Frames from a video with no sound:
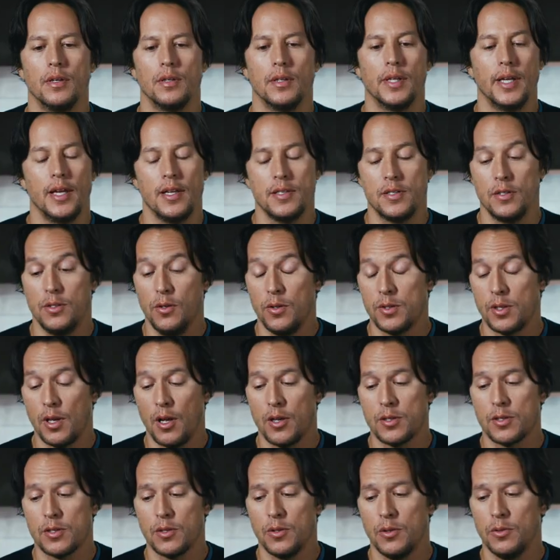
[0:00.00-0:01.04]
Léa Seydoux is
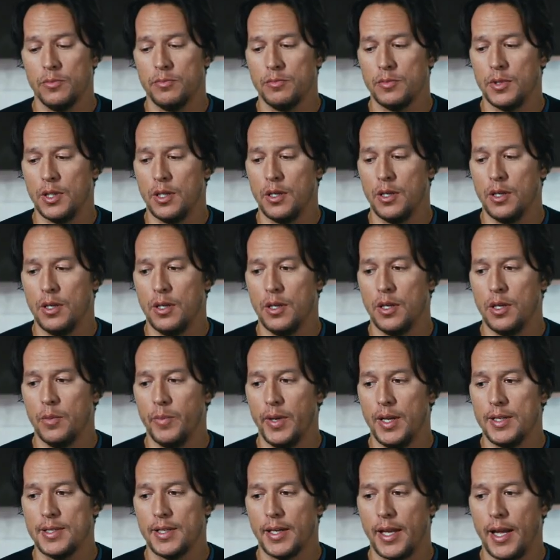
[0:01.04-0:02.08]
also an
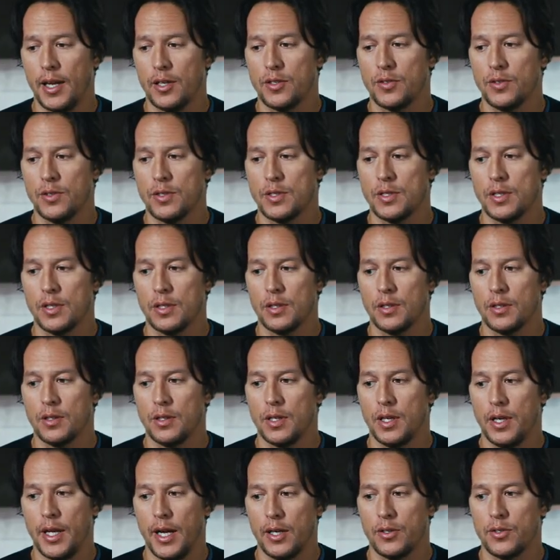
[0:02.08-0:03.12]
amazing actress and
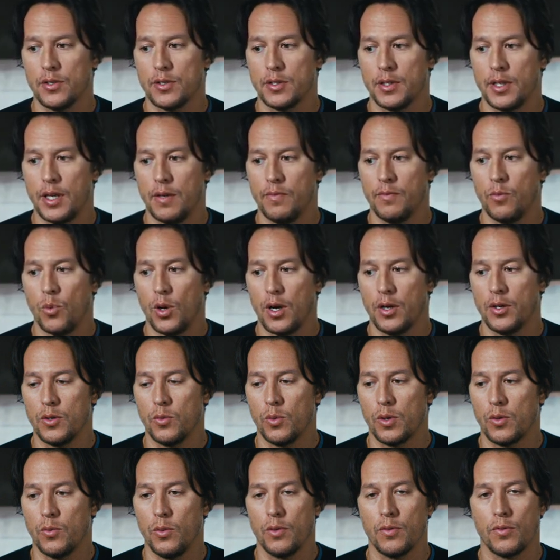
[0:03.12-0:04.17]
an actress that I've wanted to
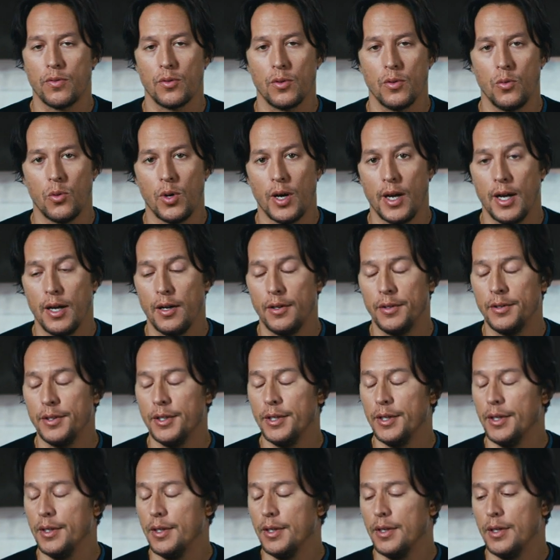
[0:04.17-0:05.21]
work with for a while.
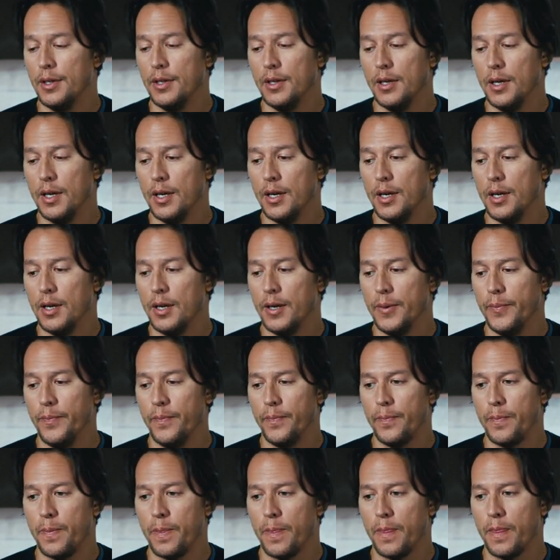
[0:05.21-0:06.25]

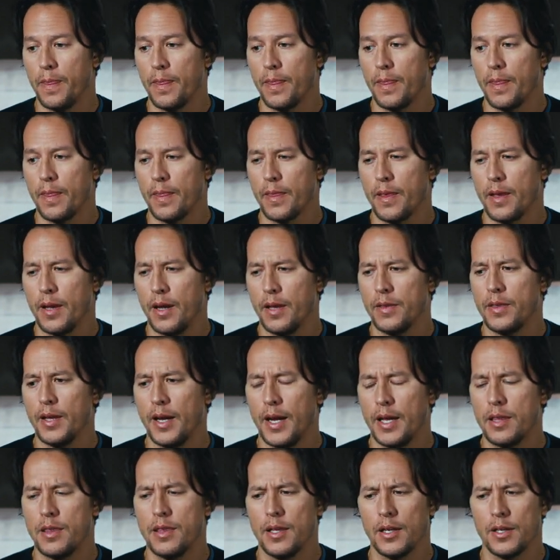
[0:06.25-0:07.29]

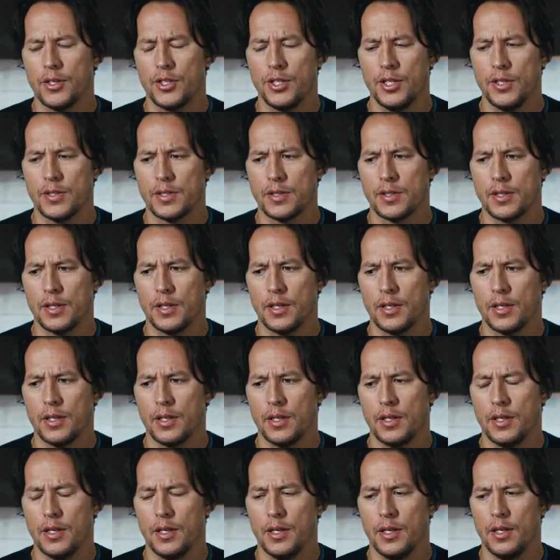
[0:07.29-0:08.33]
I think she's
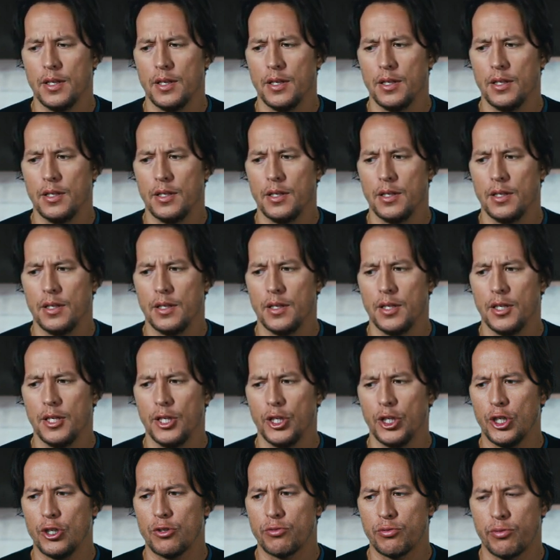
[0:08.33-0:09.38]

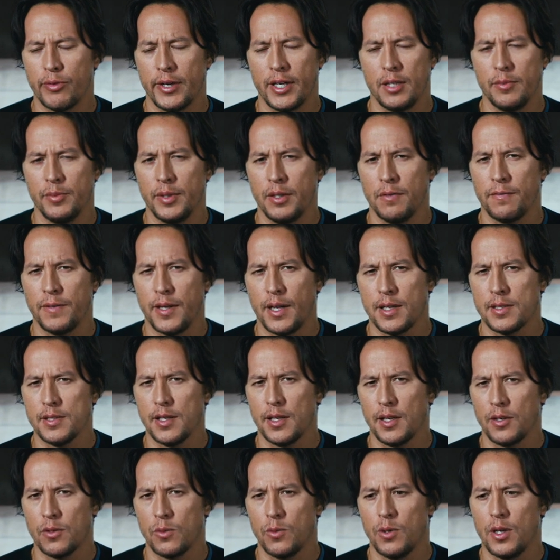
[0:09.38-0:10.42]
incredibly
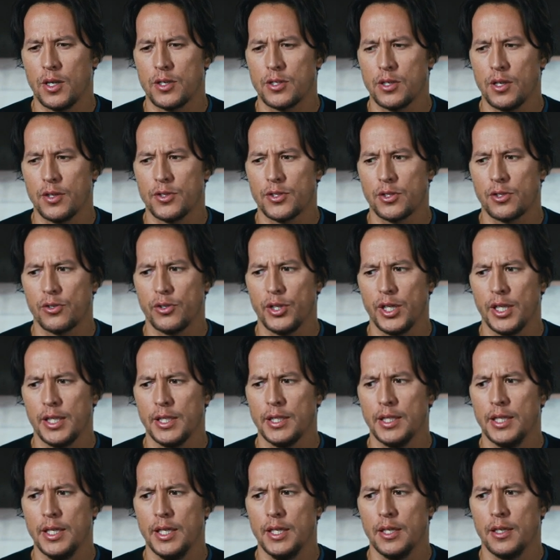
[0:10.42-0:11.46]
fascinating to watch on screen.
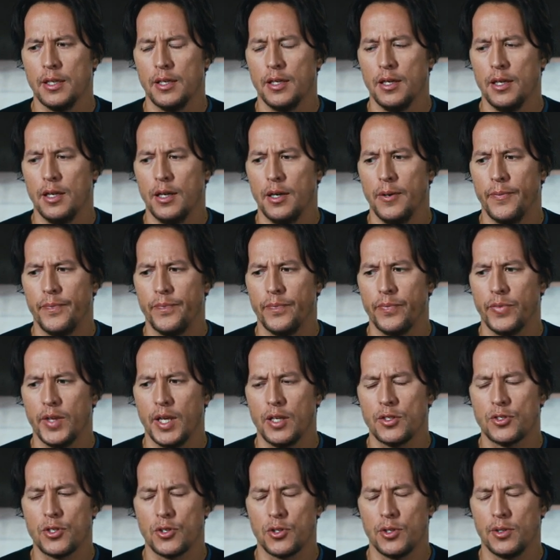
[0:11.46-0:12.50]
The
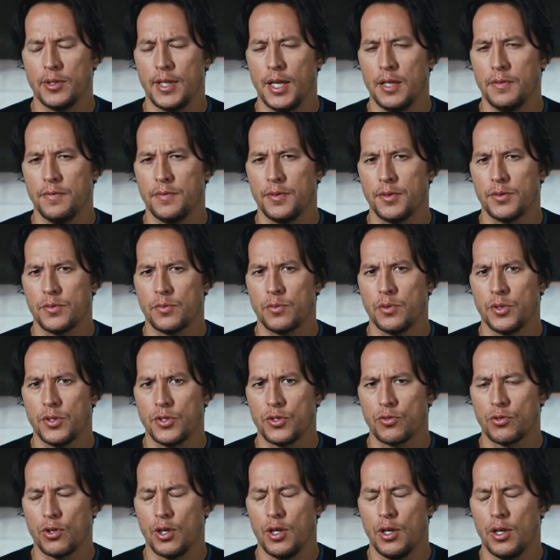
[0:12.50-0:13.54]
internal life is really
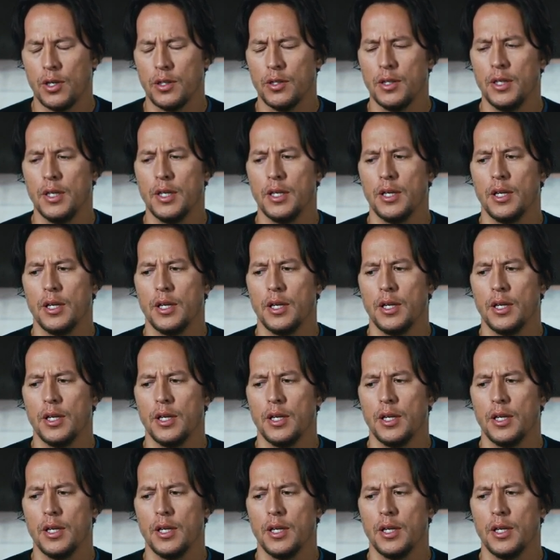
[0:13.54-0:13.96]
strong.